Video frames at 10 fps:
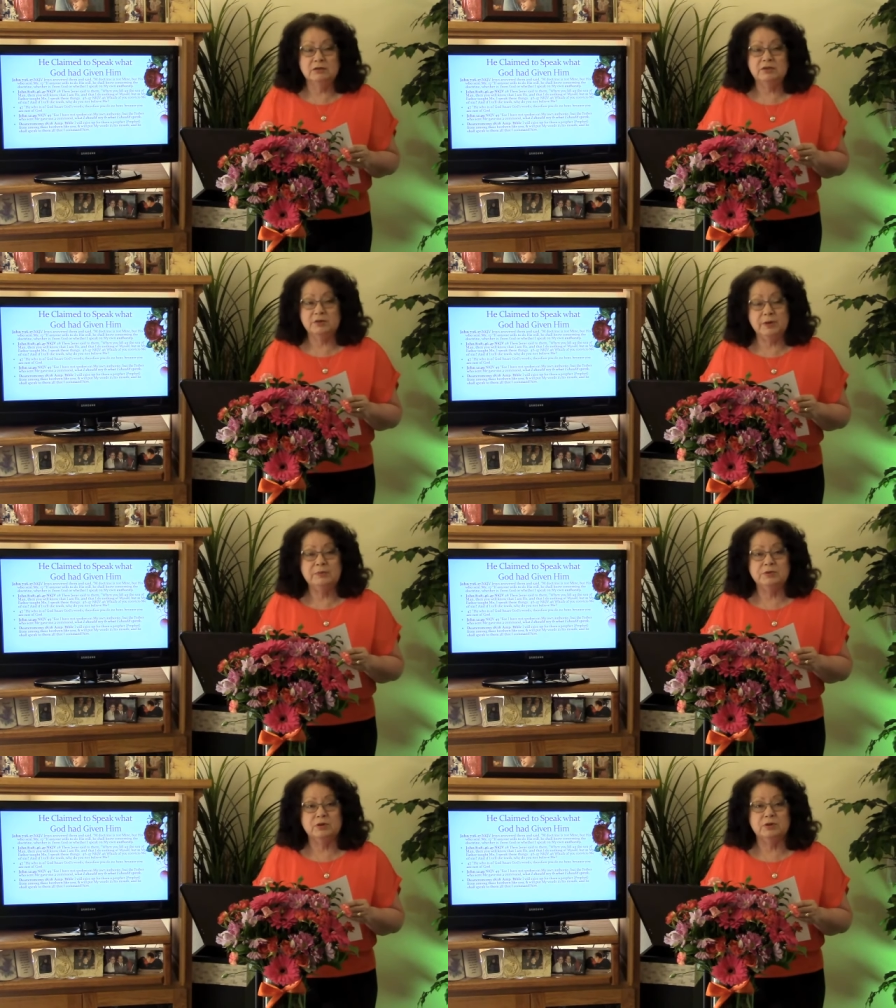
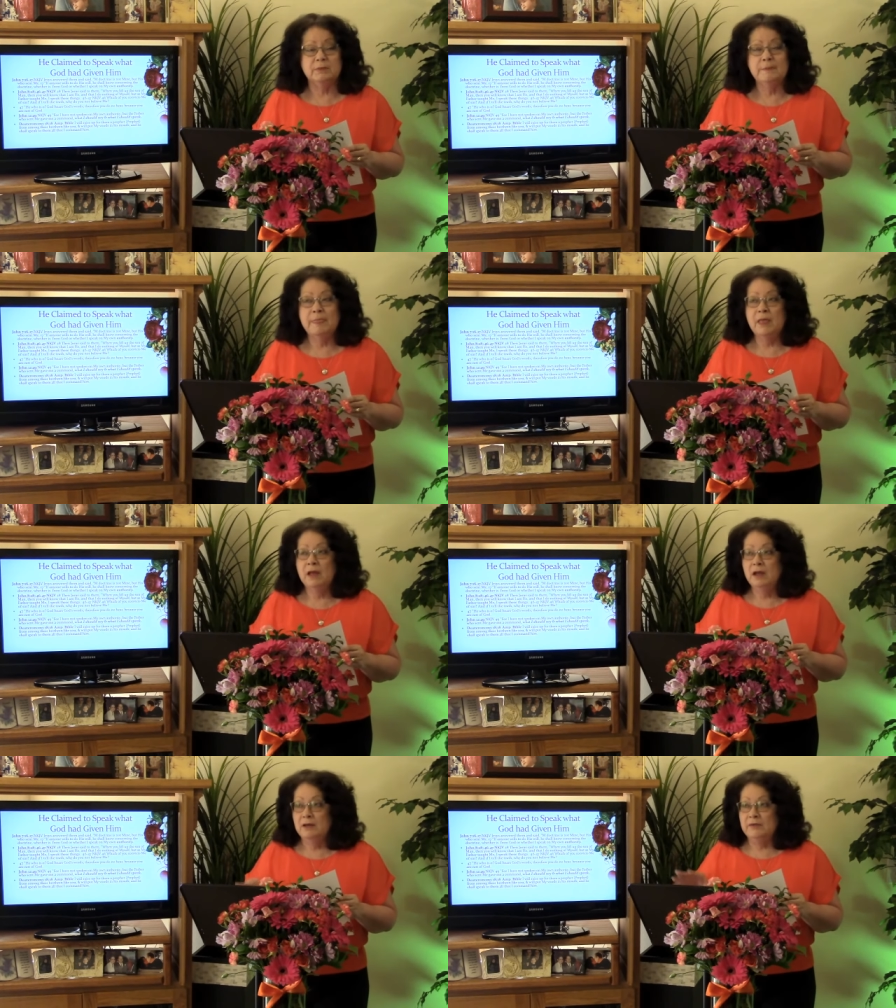Scripture.
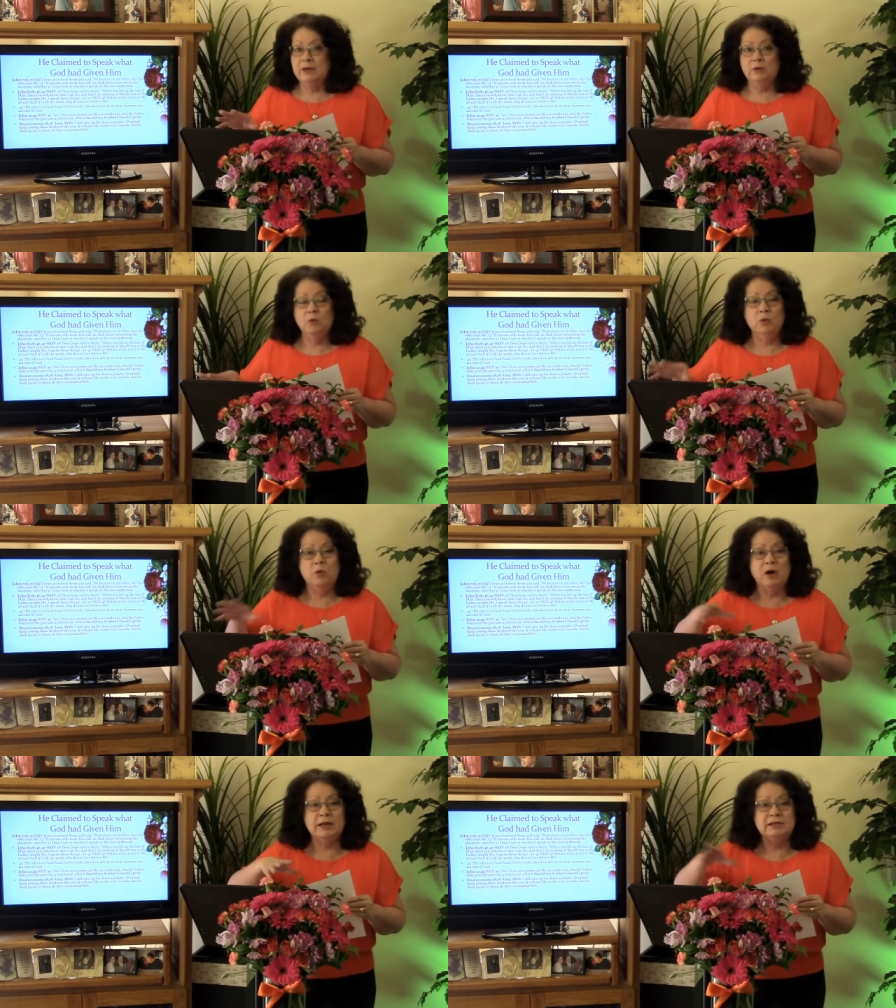Then
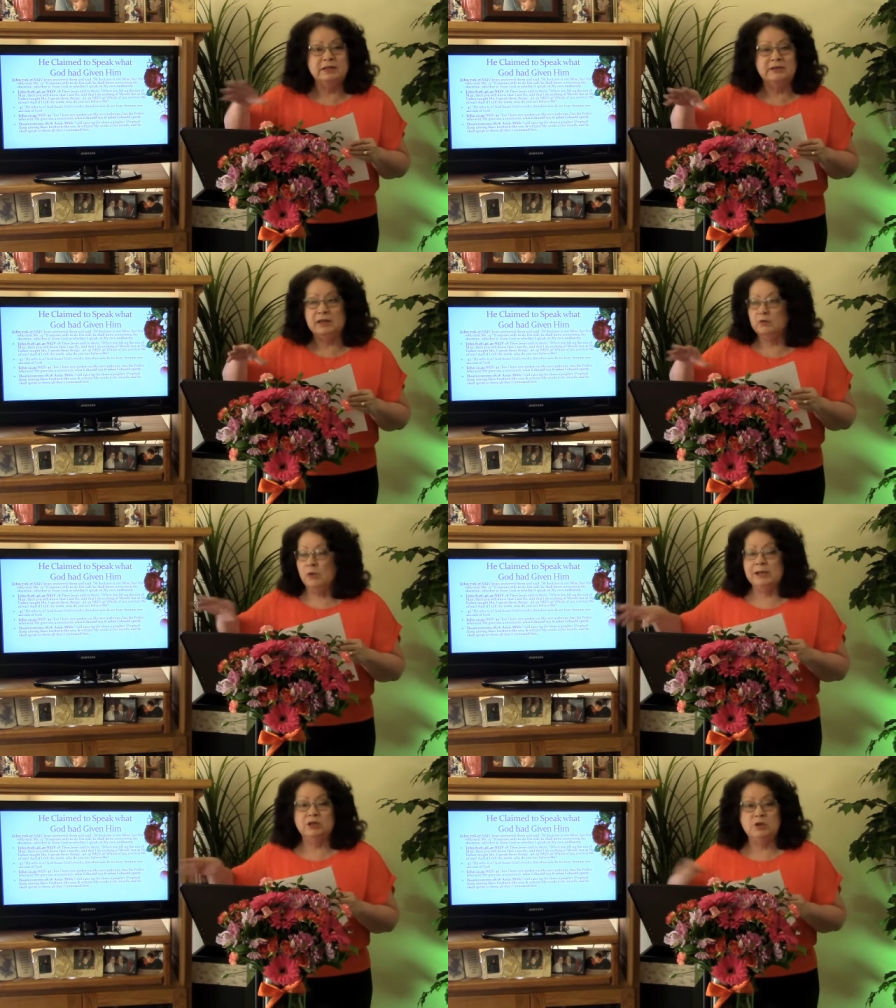what is it that
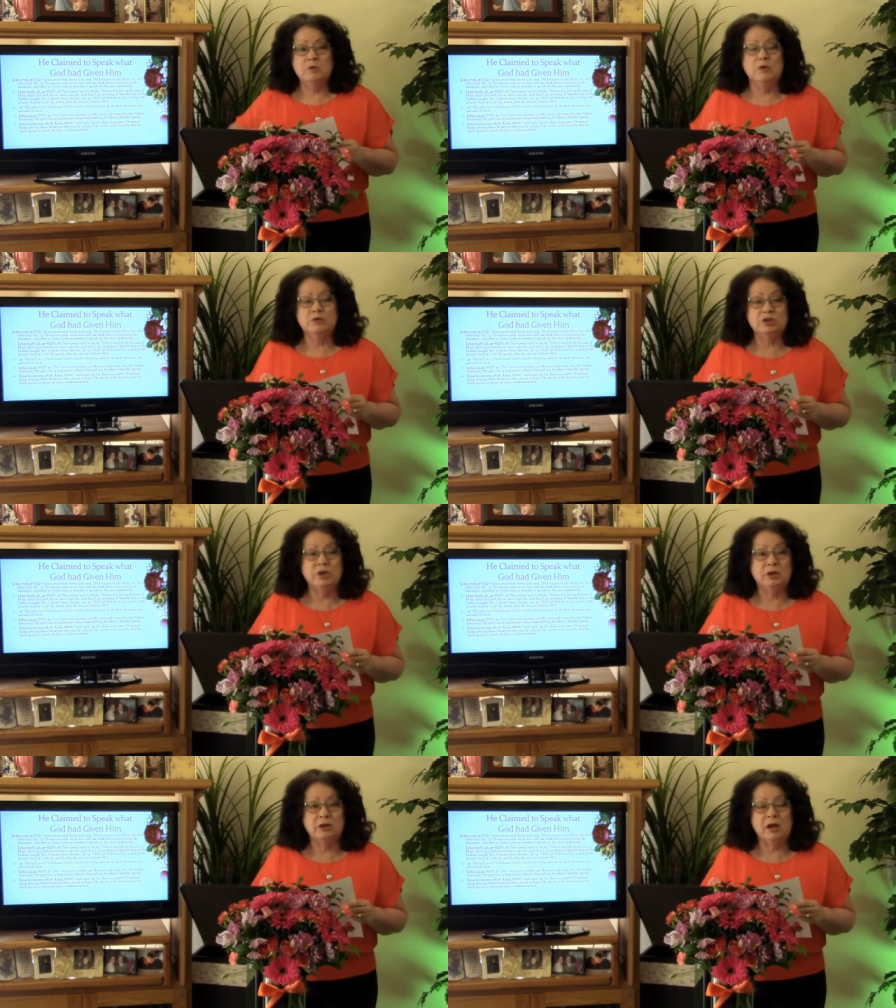makes you want to
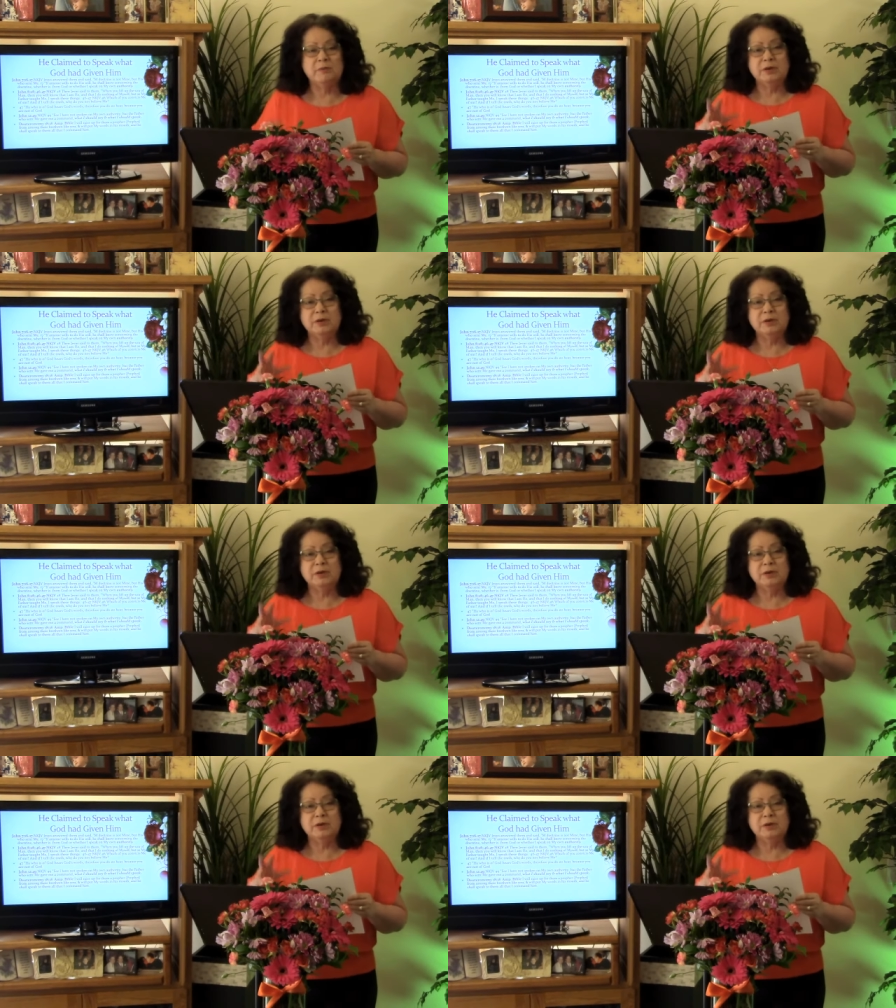shut it up?